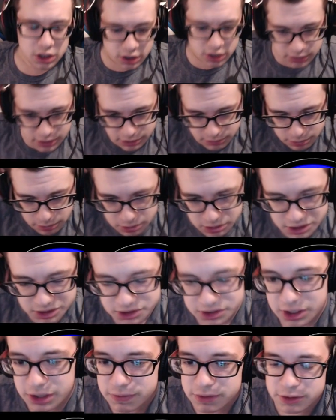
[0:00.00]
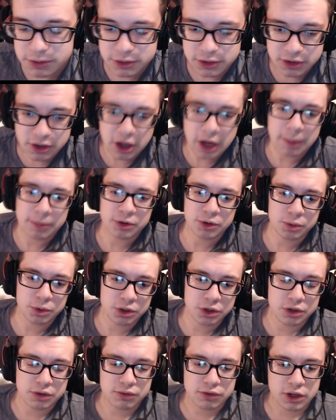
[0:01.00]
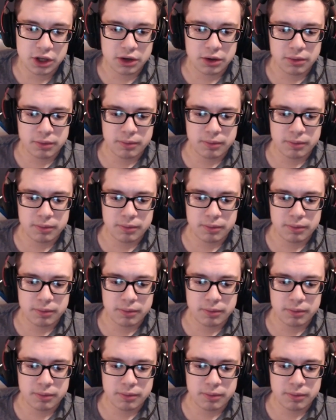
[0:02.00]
That's probably the safest option we could have done.